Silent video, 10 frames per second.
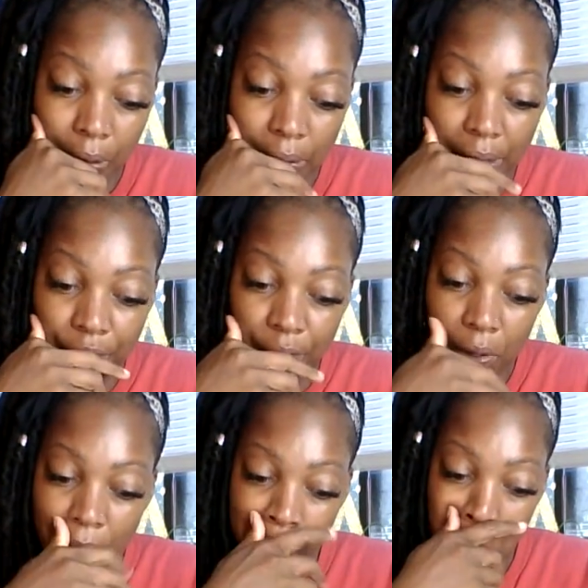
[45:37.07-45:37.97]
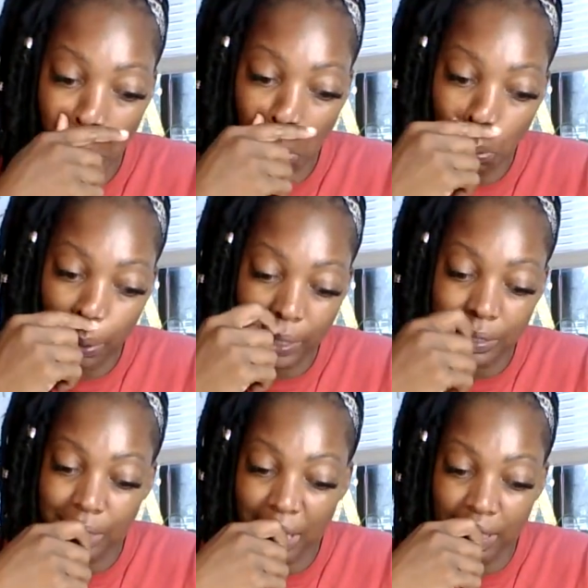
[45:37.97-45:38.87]
They feel as though
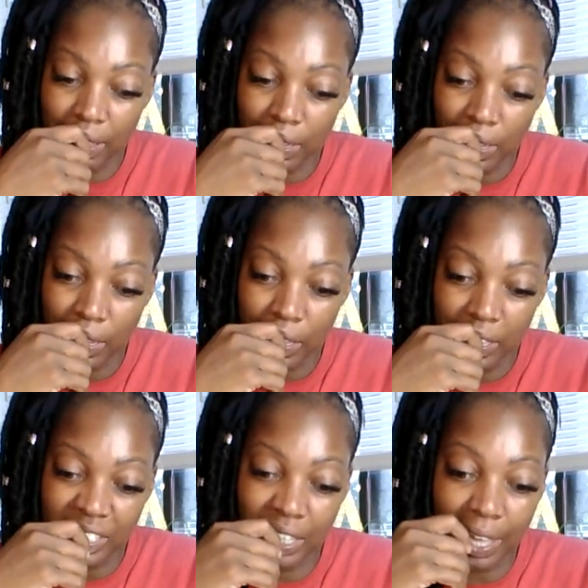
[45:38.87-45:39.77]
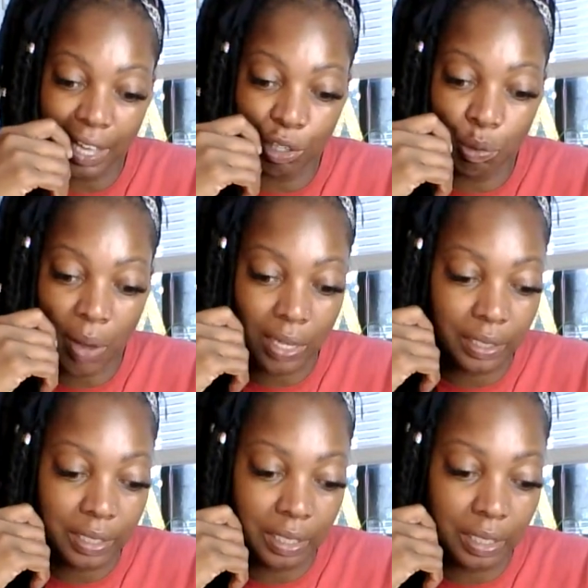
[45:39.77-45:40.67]
it's like it's a lack of
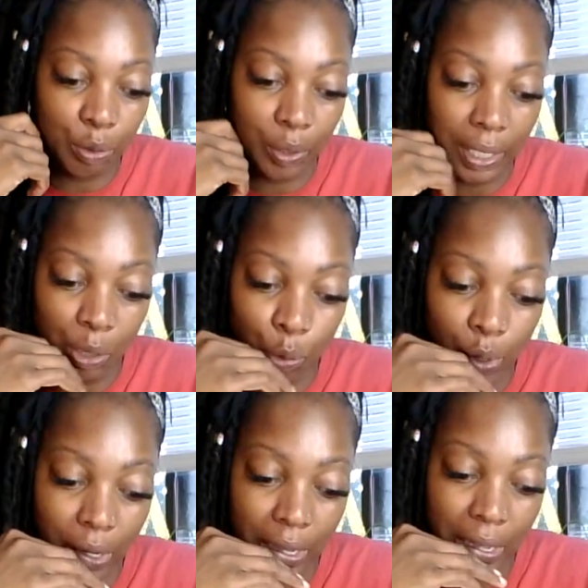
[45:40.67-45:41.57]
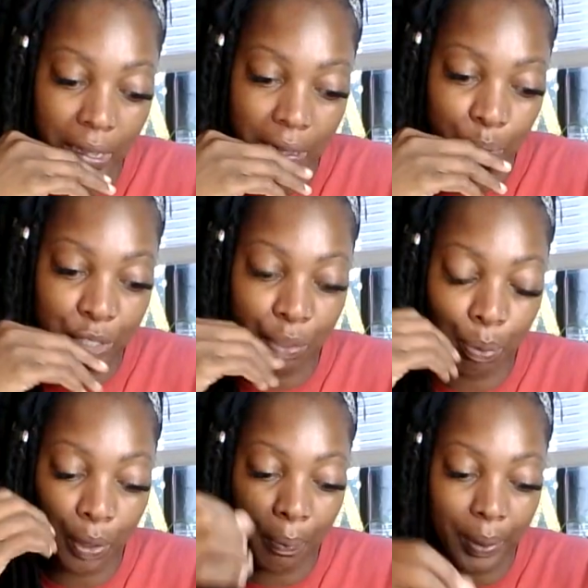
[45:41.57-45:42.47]
quality or or what's the
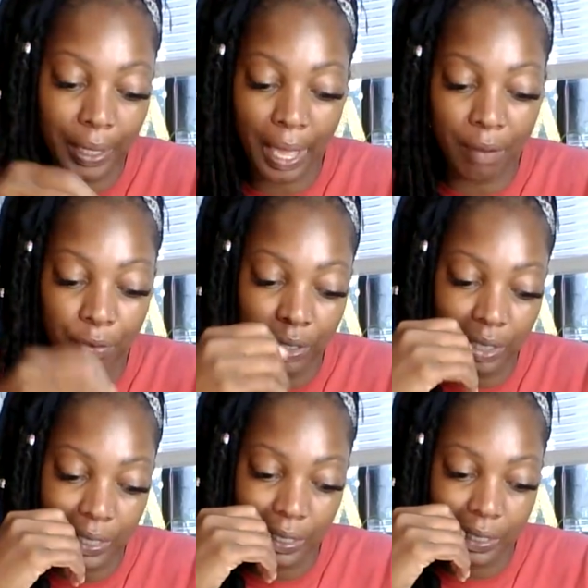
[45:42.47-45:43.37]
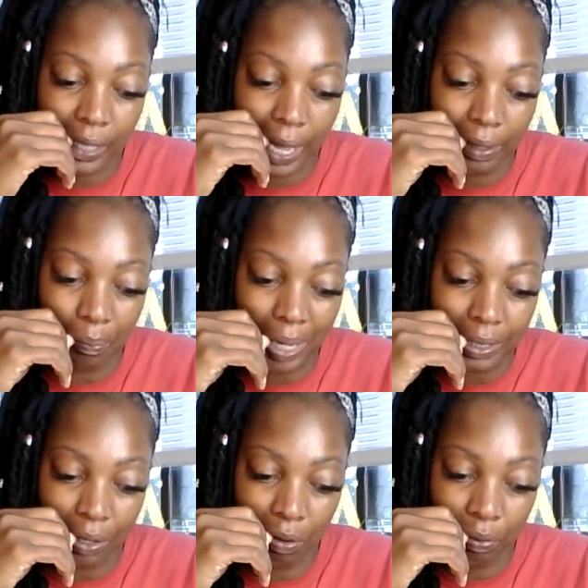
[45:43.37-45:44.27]
point of putting effort into this side of
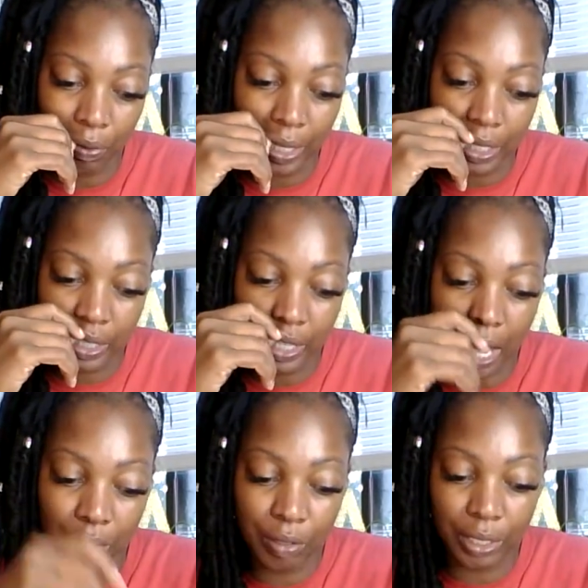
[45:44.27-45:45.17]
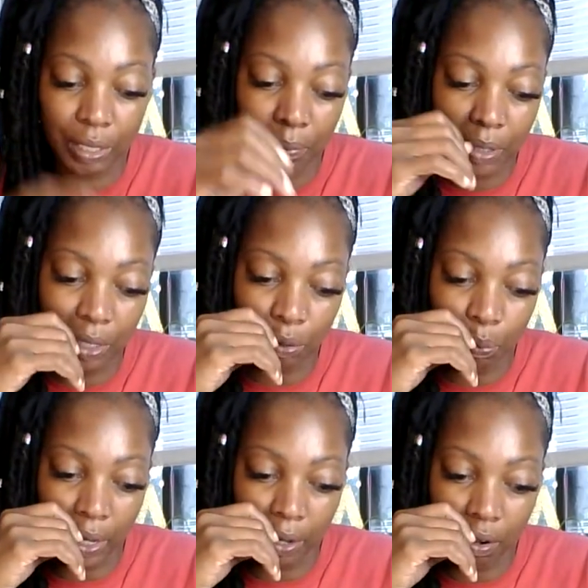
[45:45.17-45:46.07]
myself? It's not going to get me
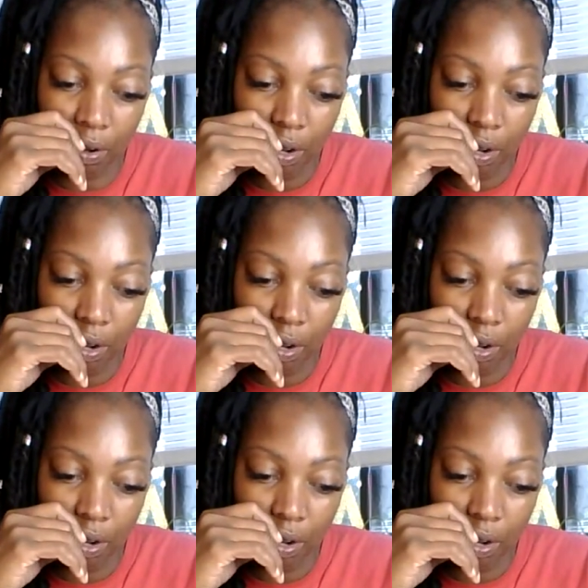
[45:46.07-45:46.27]
anywhere.